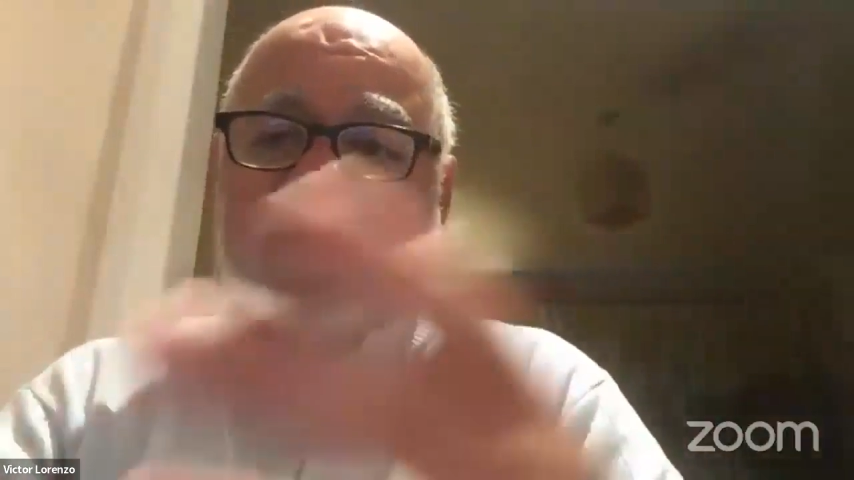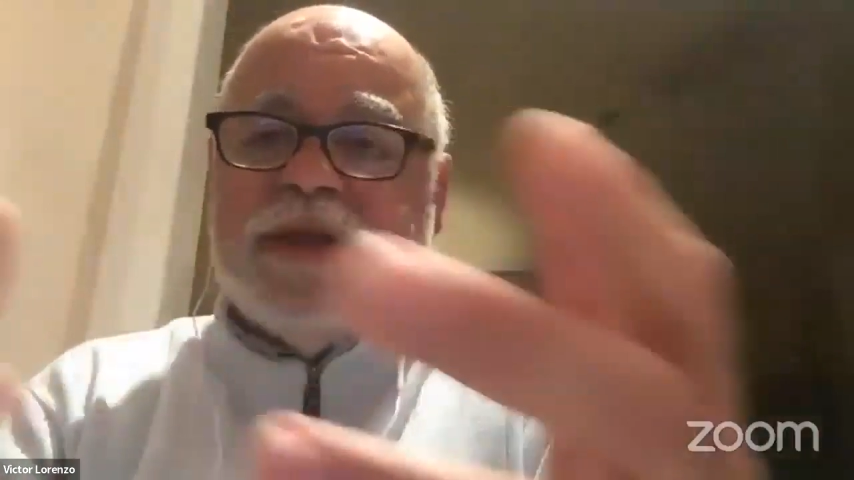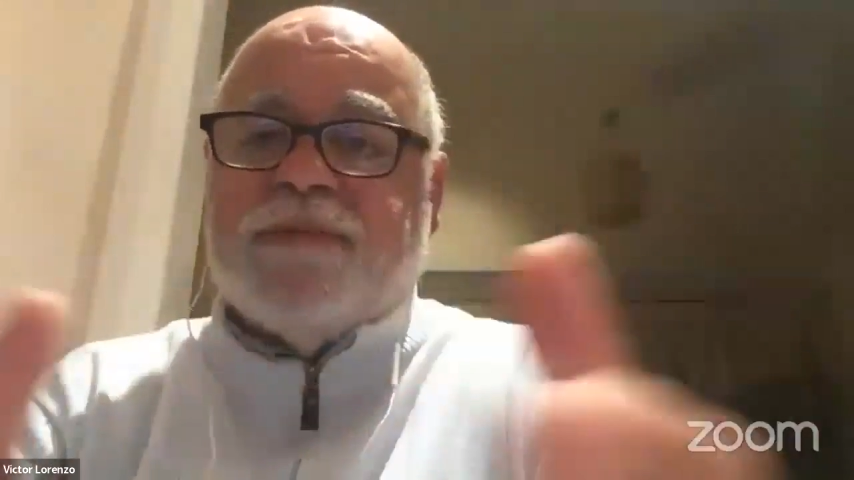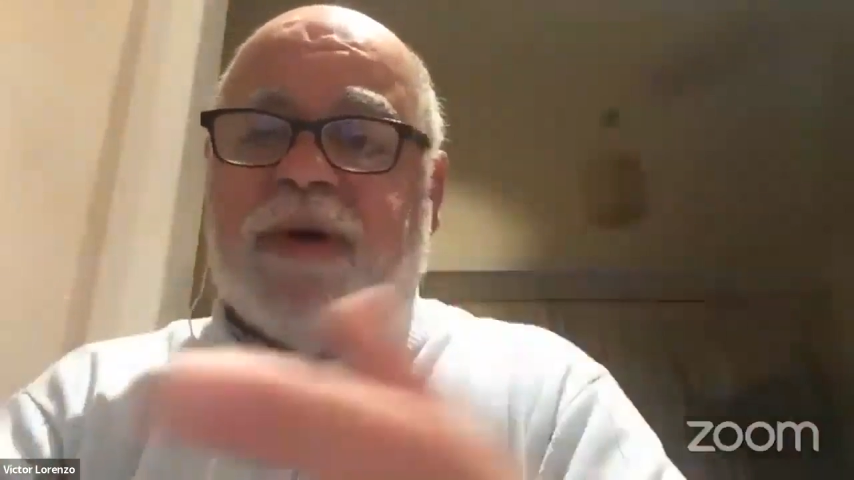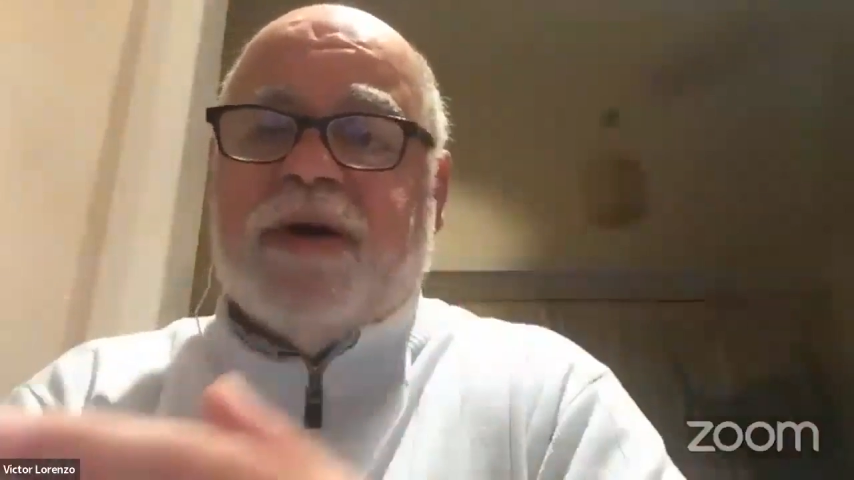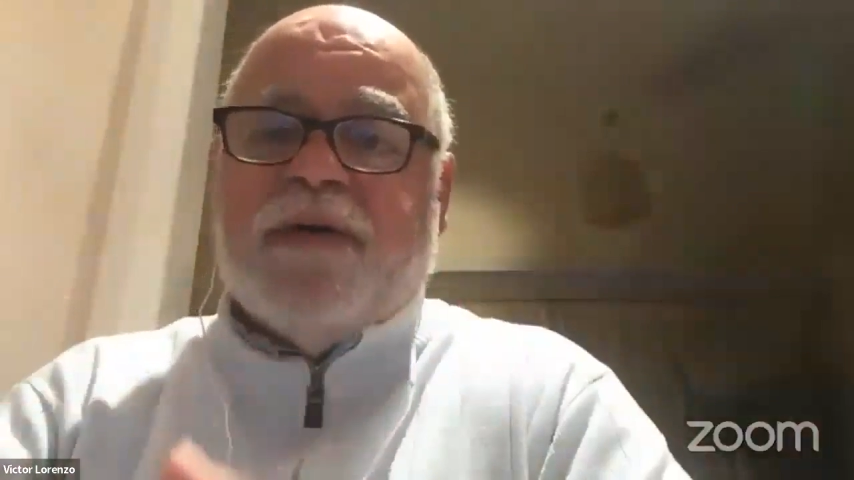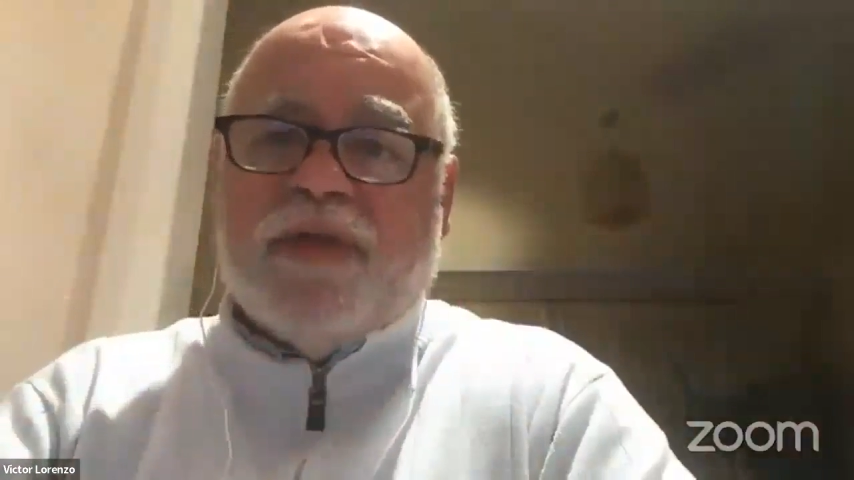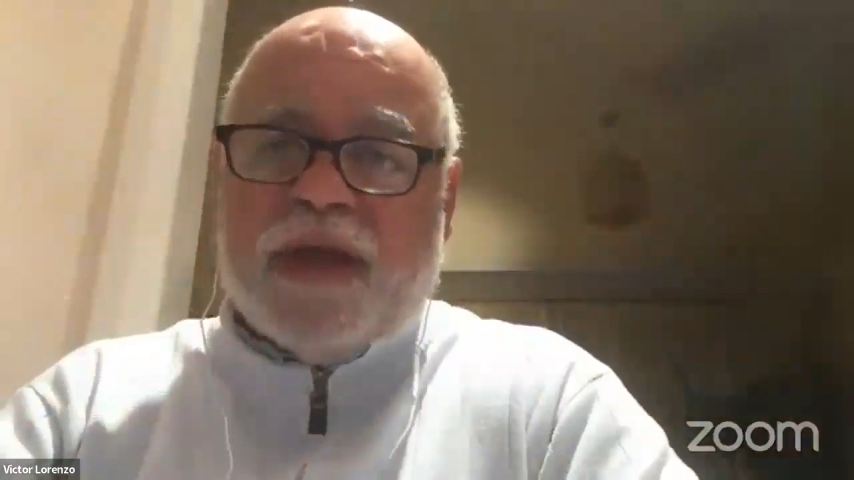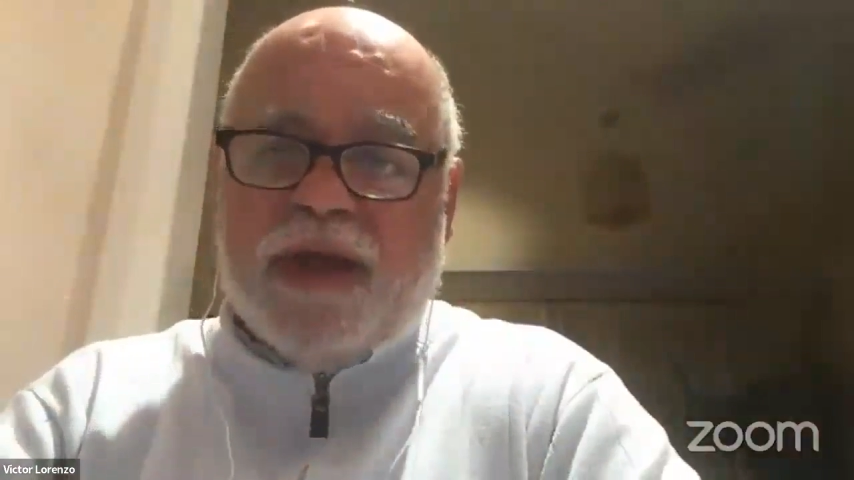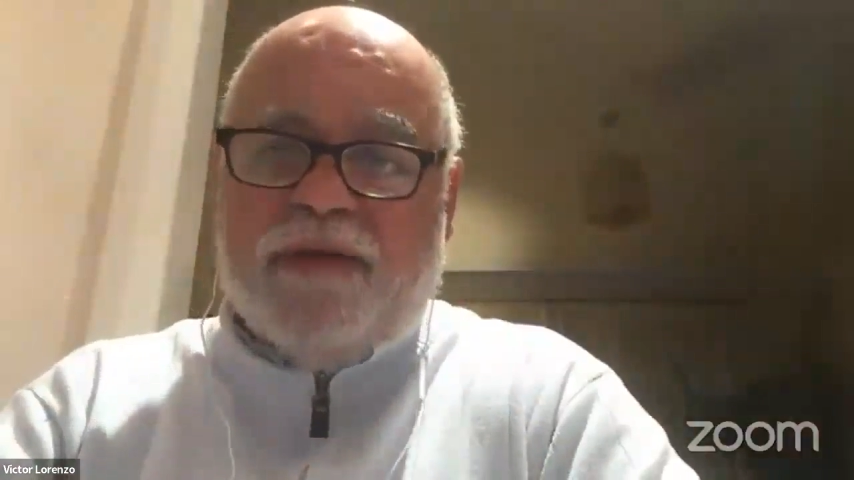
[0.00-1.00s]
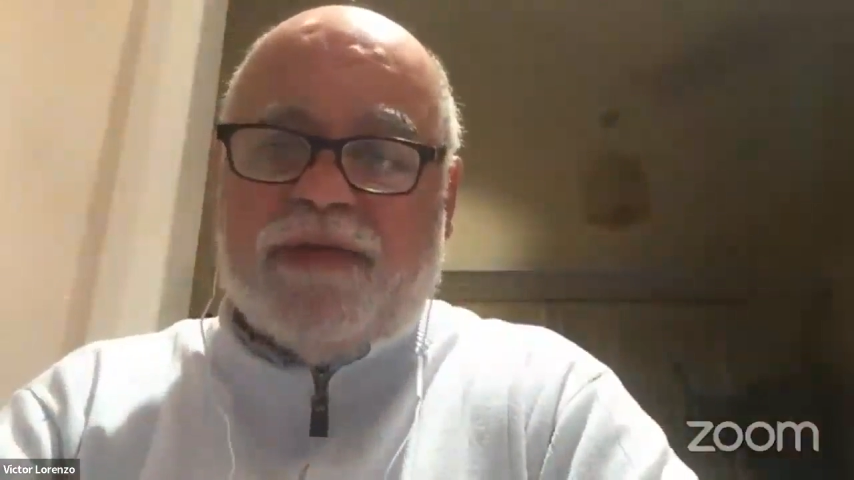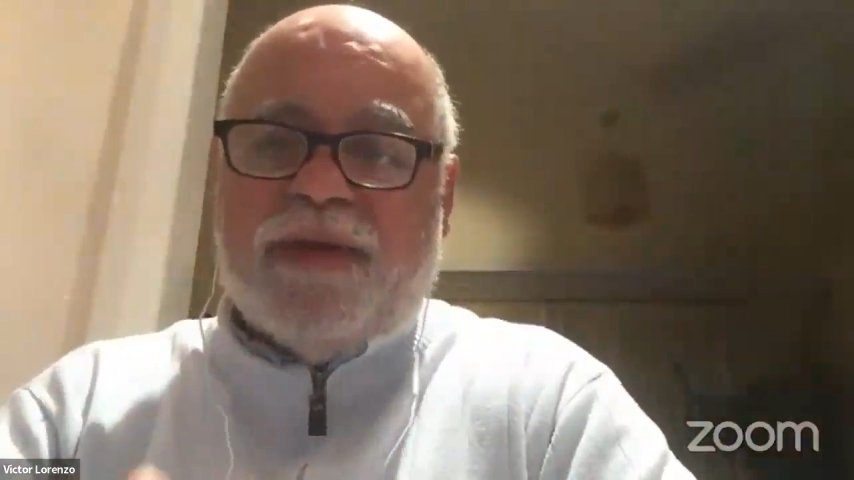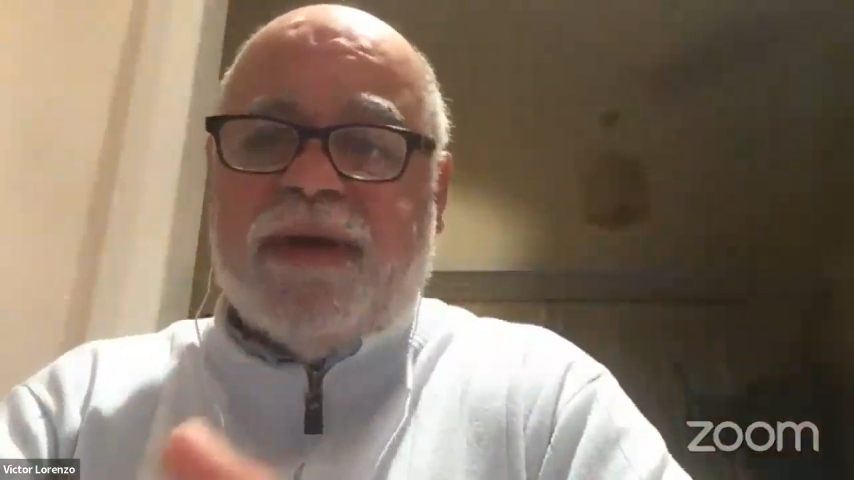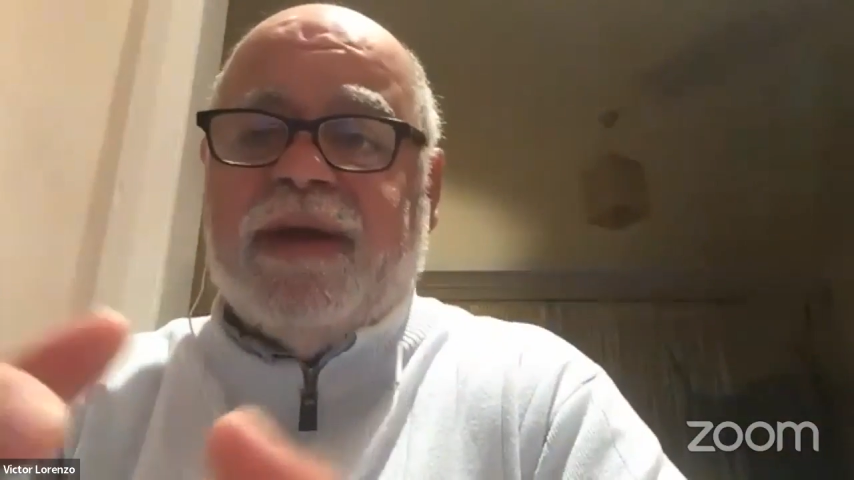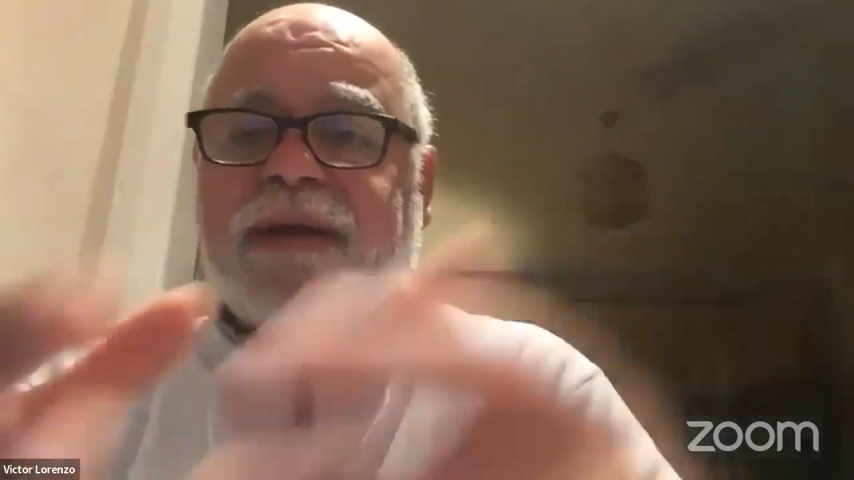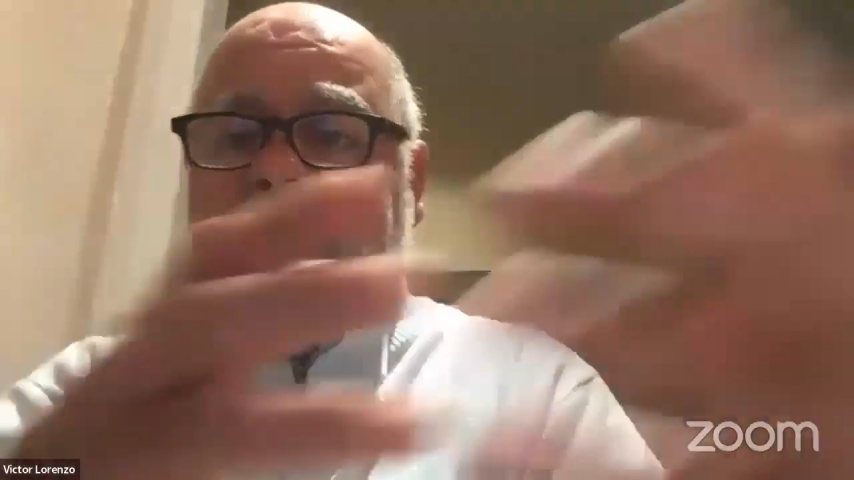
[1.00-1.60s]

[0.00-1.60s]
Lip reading: this part of the gift